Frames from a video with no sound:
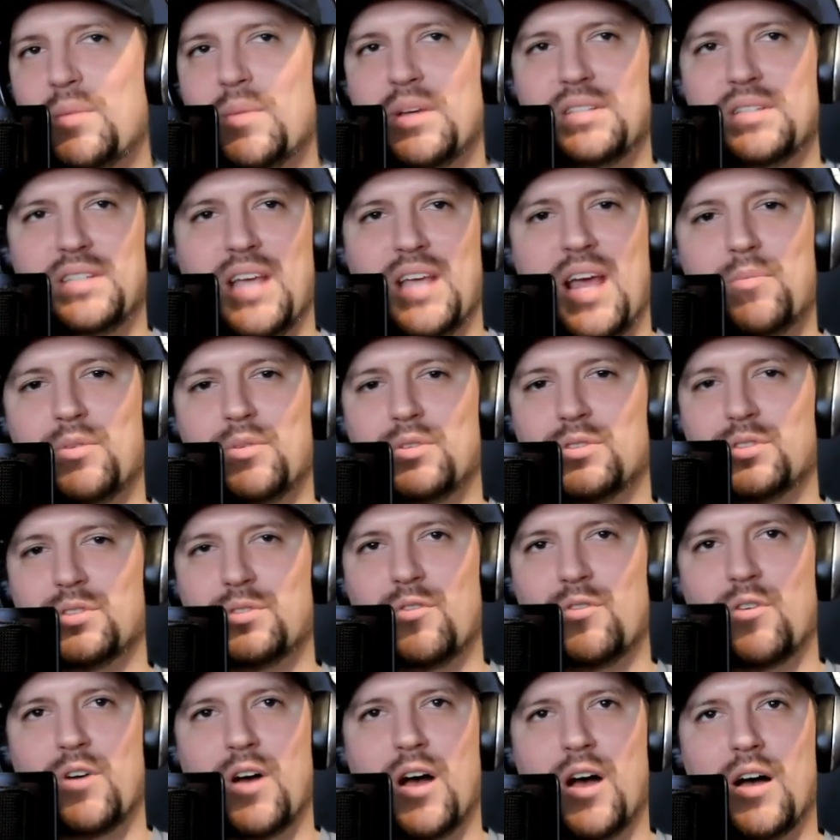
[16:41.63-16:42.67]
some examples
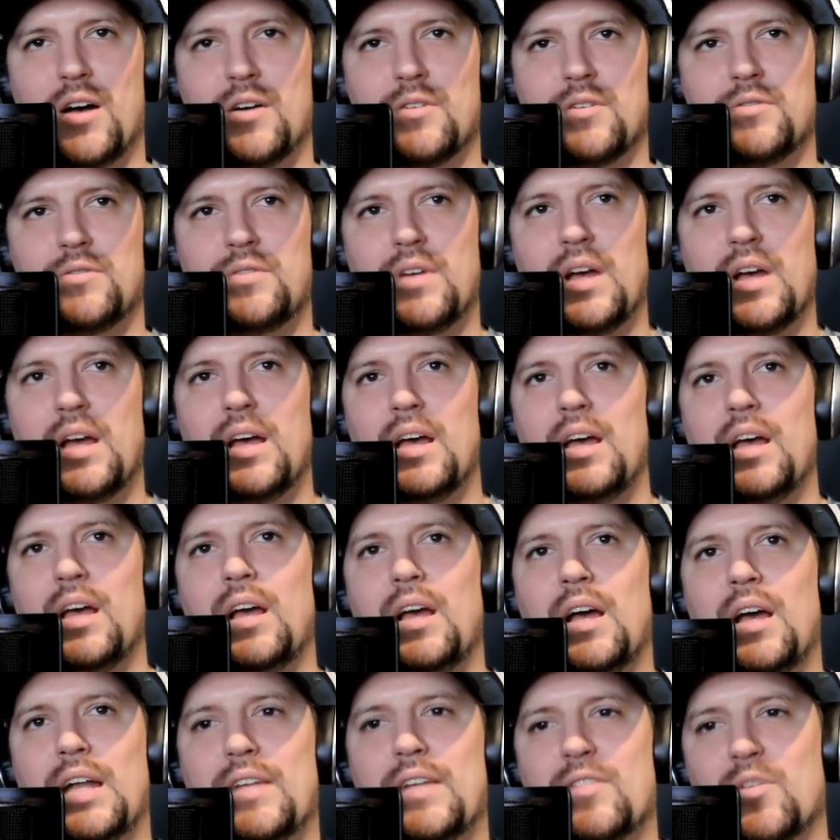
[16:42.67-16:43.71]
for, of
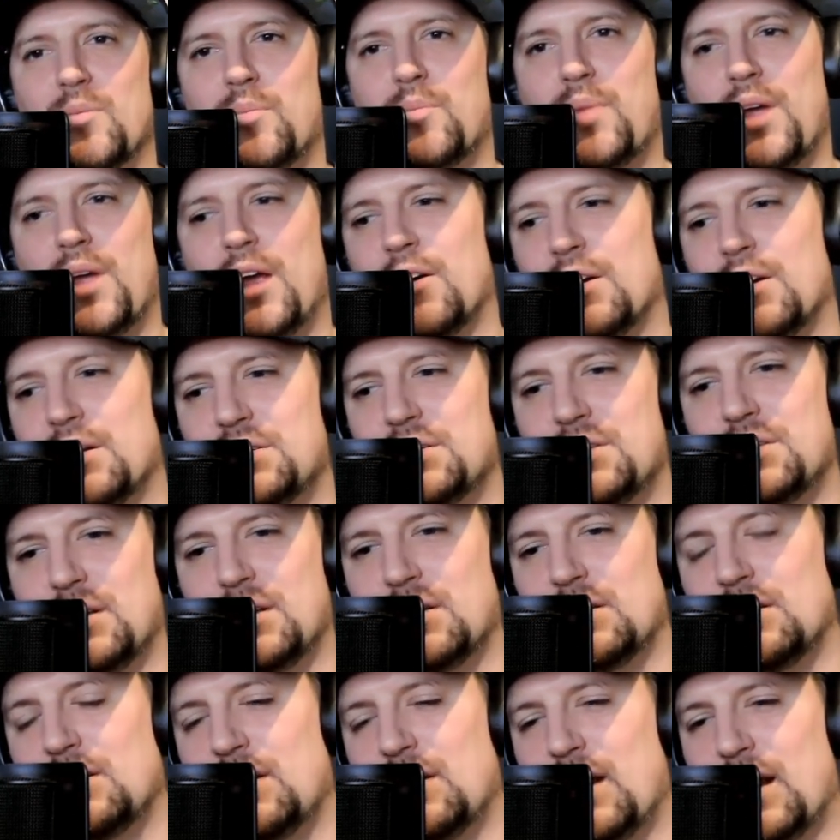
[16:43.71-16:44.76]
different parents
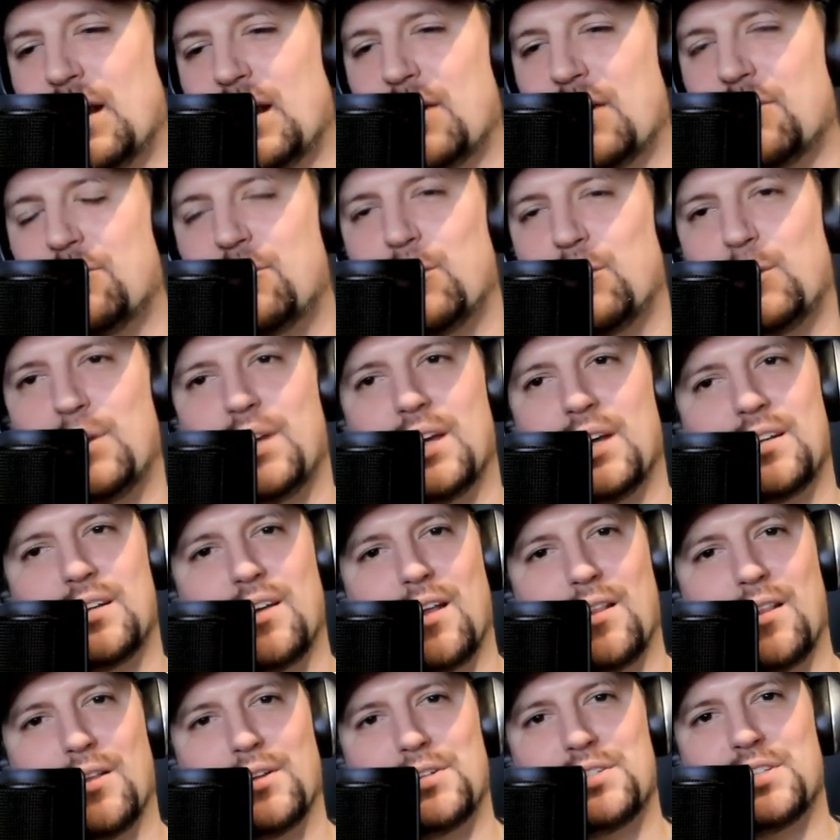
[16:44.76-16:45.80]
and and I fully
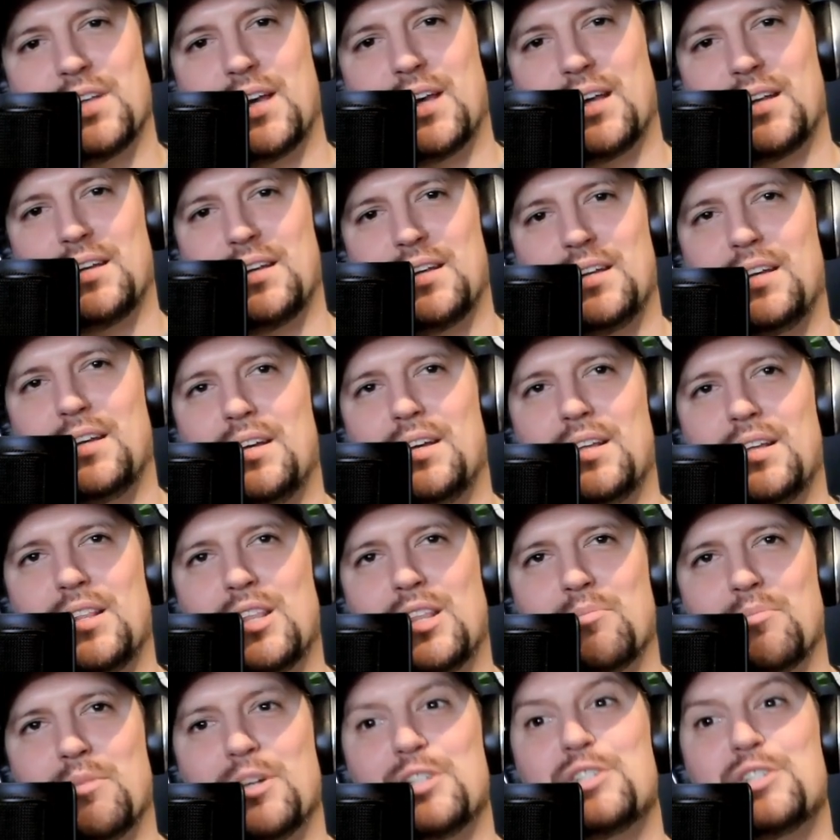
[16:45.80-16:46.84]
acknowledge that
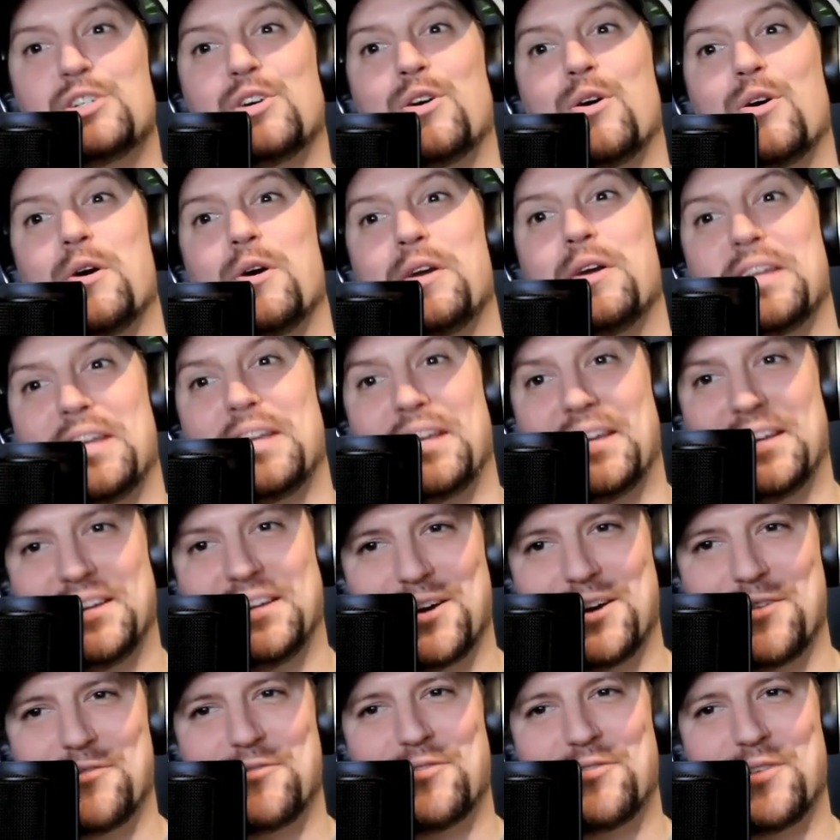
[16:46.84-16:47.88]
the majority
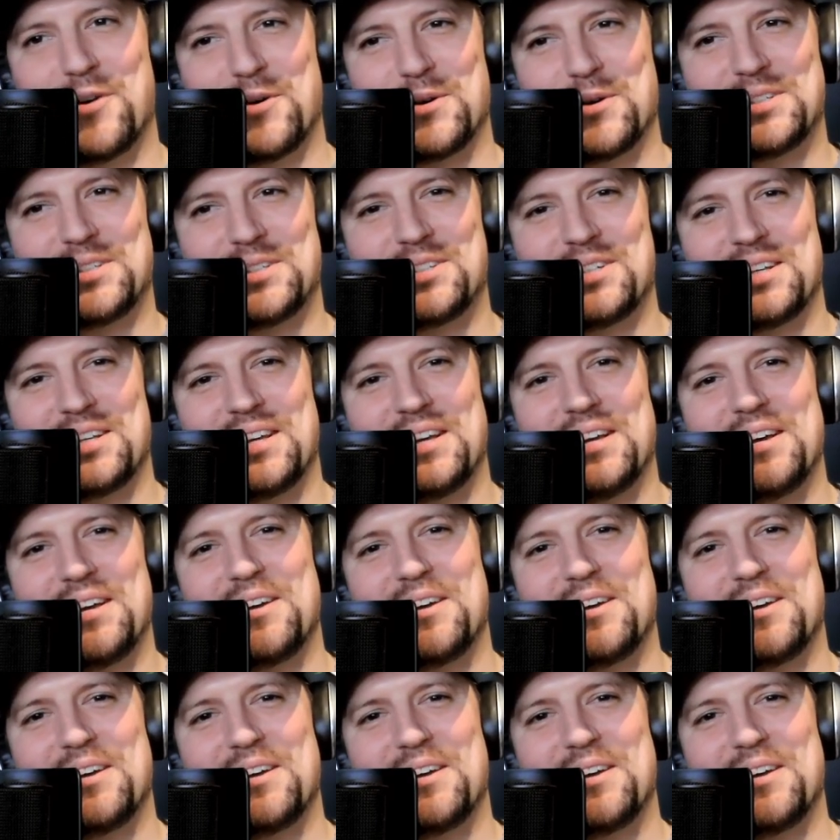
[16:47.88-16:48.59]
of folks,